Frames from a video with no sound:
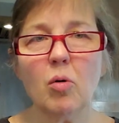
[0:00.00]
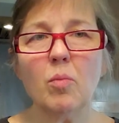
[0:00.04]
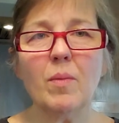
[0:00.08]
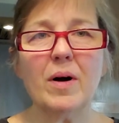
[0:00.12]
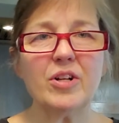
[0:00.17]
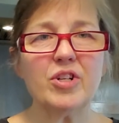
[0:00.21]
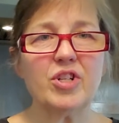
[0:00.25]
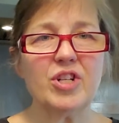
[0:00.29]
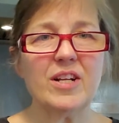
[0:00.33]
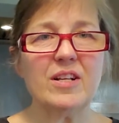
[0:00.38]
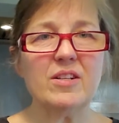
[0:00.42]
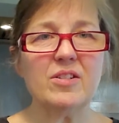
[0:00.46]

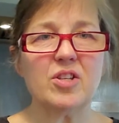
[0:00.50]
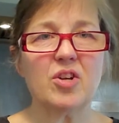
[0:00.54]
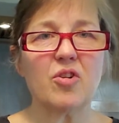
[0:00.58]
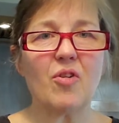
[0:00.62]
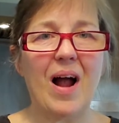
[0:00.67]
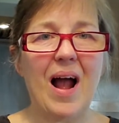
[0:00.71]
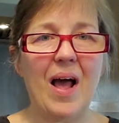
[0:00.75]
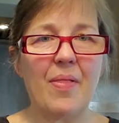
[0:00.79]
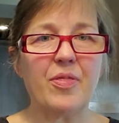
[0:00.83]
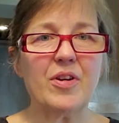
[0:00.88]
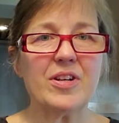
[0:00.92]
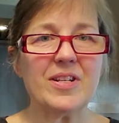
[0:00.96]
much easier
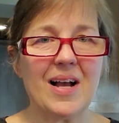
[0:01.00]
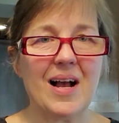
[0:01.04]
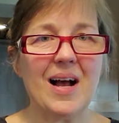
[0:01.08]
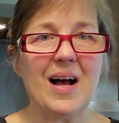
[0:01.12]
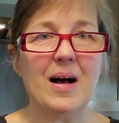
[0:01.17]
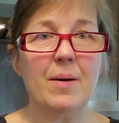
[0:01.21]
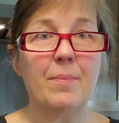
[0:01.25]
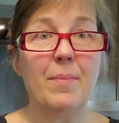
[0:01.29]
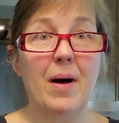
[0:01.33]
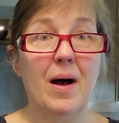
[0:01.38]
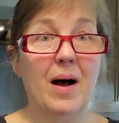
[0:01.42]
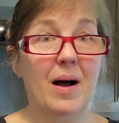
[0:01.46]
at the
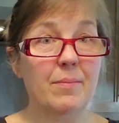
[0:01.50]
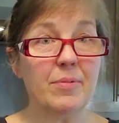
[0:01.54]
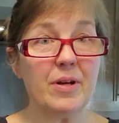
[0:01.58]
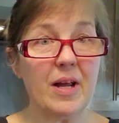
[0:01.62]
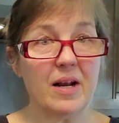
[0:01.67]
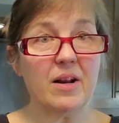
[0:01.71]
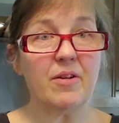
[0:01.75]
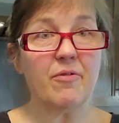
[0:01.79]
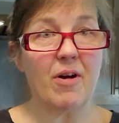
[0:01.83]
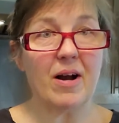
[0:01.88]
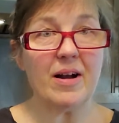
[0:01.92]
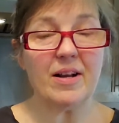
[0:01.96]
time I'm
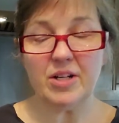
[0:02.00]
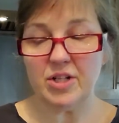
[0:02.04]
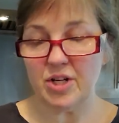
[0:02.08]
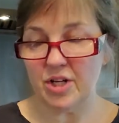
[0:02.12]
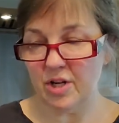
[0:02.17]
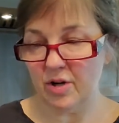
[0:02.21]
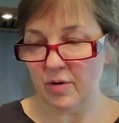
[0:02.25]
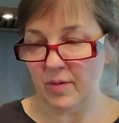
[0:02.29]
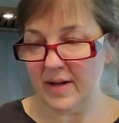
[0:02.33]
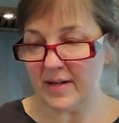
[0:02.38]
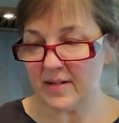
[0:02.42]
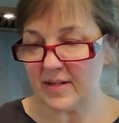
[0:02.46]
getting ready to
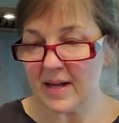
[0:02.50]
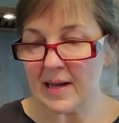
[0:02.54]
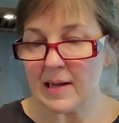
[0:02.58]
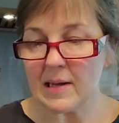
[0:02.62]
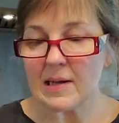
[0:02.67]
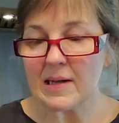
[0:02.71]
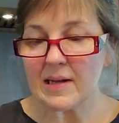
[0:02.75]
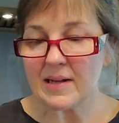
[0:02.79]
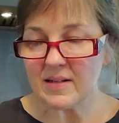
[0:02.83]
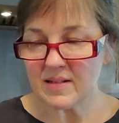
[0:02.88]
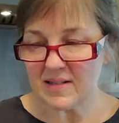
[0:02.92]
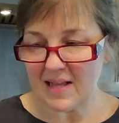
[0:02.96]
do it.
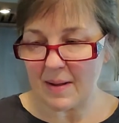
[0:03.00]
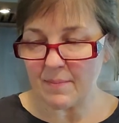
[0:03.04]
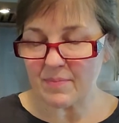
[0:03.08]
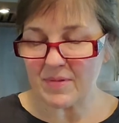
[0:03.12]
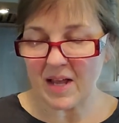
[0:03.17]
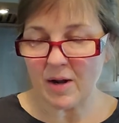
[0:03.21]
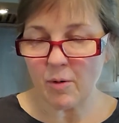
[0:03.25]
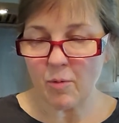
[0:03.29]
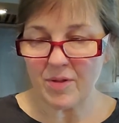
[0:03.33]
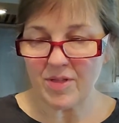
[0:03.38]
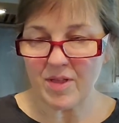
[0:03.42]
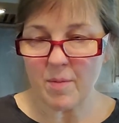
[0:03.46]
Same
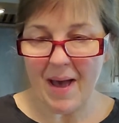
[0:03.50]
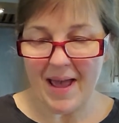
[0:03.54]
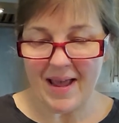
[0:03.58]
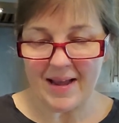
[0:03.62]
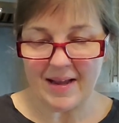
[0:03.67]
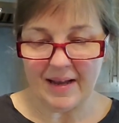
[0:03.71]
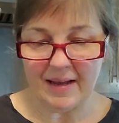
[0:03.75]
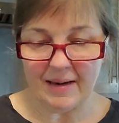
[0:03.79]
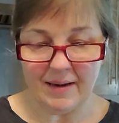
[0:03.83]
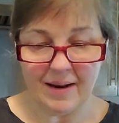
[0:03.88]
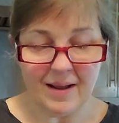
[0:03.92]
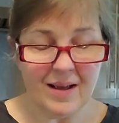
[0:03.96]
thing with the
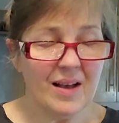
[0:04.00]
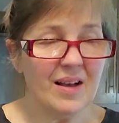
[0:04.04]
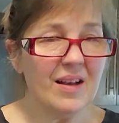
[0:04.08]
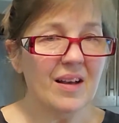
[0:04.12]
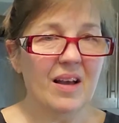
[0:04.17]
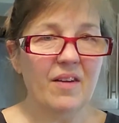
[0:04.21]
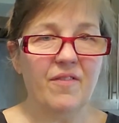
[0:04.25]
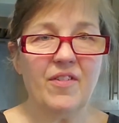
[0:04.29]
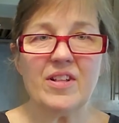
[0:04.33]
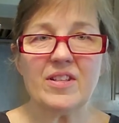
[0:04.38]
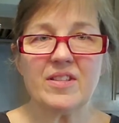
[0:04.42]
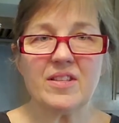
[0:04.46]
bacon.
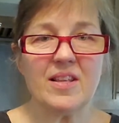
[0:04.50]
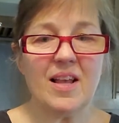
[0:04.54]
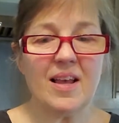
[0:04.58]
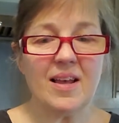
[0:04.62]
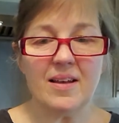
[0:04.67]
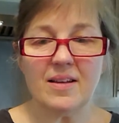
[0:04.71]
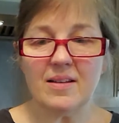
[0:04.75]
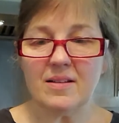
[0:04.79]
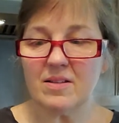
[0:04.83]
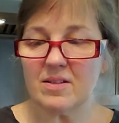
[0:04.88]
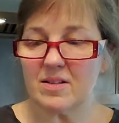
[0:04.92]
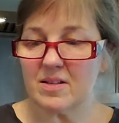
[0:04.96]
If it
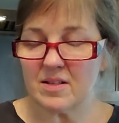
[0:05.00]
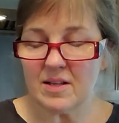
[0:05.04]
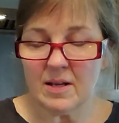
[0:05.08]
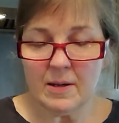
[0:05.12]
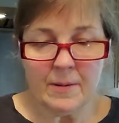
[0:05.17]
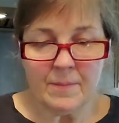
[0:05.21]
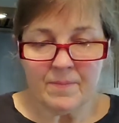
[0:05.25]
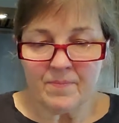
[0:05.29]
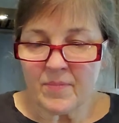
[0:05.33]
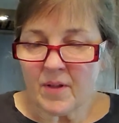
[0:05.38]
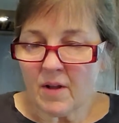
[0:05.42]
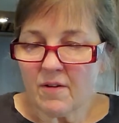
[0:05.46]
says
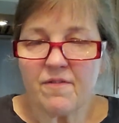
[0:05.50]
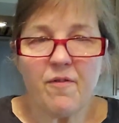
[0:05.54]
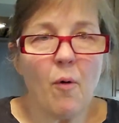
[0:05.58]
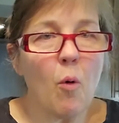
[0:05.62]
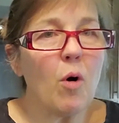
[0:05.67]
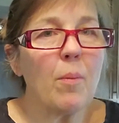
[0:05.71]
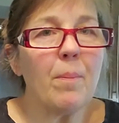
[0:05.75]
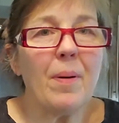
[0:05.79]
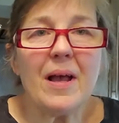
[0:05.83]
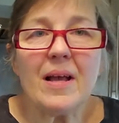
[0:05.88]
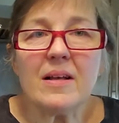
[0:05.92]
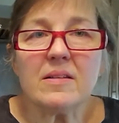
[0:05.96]

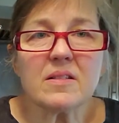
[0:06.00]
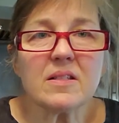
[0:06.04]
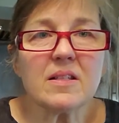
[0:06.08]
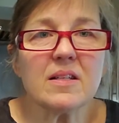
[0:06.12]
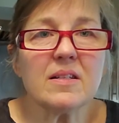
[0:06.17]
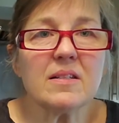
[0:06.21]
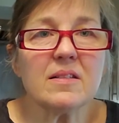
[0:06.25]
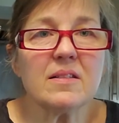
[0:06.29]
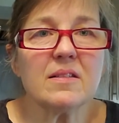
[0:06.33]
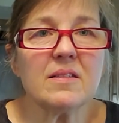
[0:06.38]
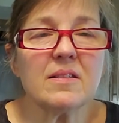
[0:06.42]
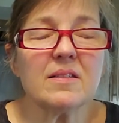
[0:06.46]
4
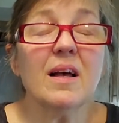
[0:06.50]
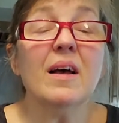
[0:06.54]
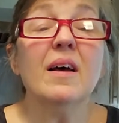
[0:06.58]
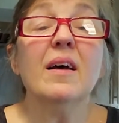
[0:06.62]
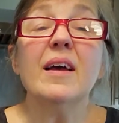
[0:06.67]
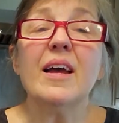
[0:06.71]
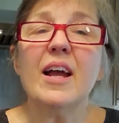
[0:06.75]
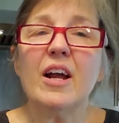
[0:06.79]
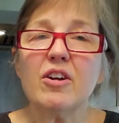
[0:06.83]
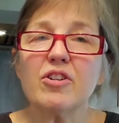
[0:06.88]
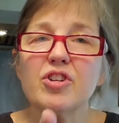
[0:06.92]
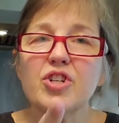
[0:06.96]
pieces,
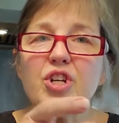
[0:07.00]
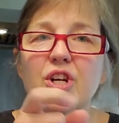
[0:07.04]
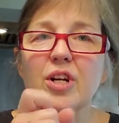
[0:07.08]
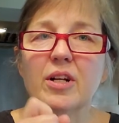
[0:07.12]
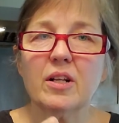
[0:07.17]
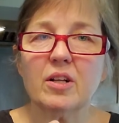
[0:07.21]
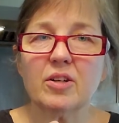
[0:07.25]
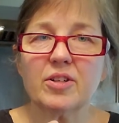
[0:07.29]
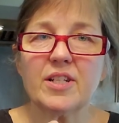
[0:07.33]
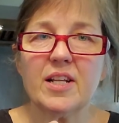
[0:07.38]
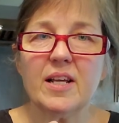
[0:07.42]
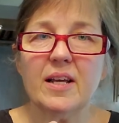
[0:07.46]
here's your
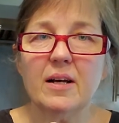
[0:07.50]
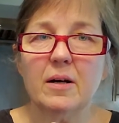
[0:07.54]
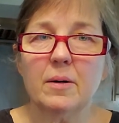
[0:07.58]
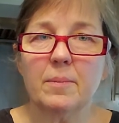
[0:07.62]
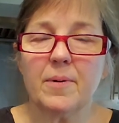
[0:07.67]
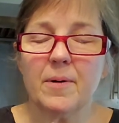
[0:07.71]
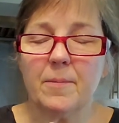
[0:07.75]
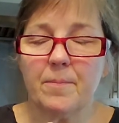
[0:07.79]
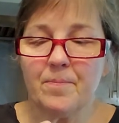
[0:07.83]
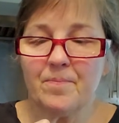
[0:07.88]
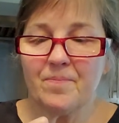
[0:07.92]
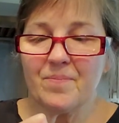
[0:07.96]
little tip.
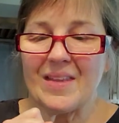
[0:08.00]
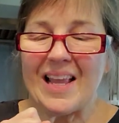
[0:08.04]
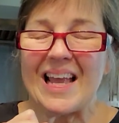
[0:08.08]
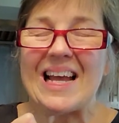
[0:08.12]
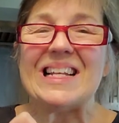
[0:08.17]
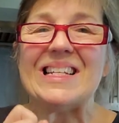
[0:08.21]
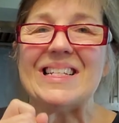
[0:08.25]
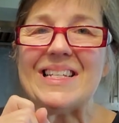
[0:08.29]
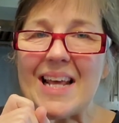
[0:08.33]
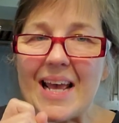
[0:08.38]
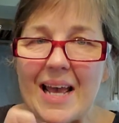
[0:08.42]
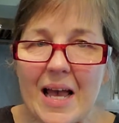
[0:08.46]

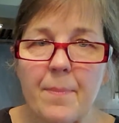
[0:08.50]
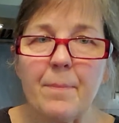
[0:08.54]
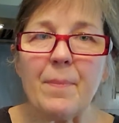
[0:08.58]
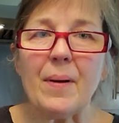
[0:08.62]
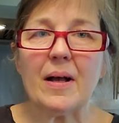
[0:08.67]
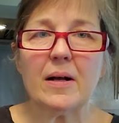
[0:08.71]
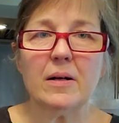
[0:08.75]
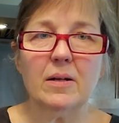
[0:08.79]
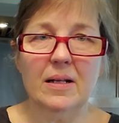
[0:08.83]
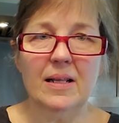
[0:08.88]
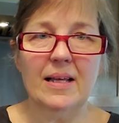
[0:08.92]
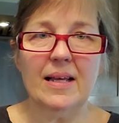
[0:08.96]

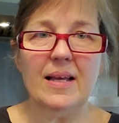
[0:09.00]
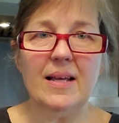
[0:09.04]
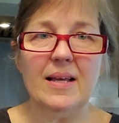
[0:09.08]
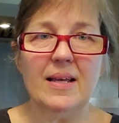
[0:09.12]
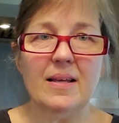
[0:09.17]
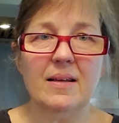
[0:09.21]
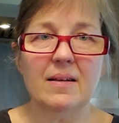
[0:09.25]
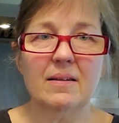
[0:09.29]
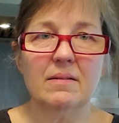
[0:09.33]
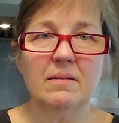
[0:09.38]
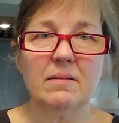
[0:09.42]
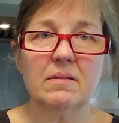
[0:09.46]
Typically,